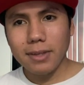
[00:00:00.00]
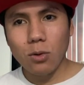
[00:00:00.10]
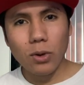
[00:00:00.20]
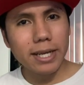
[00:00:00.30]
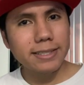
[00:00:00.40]

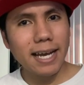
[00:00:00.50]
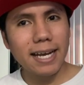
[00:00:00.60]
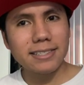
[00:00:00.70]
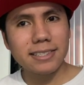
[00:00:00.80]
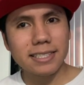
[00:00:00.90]
wing
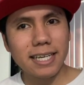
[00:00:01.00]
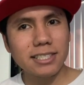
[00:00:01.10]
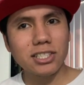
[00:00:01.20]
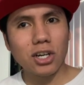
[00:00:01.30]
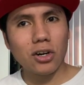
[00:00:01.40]
attacks to get
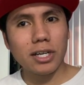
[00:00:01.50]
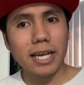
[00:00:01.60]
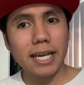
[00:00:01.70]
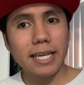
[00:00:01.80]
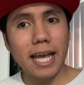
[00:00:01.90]
to the
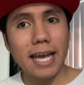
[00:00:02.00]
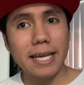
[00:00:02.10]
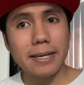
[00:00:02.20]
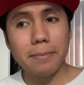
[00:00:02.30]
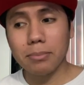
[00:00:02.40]
Hurricane.
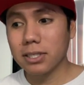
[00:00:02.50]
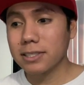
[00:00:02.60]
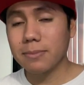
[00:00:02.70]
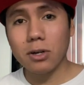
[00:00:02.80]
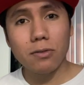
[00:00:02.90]
And please
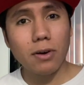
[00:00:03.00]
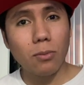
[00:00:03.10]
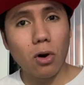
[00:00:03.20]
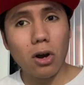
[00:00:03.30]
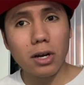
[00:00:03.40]
let me know if I'm
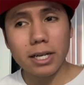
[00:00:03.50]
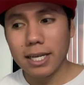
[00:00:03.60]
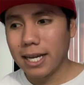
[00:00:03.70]
wrong.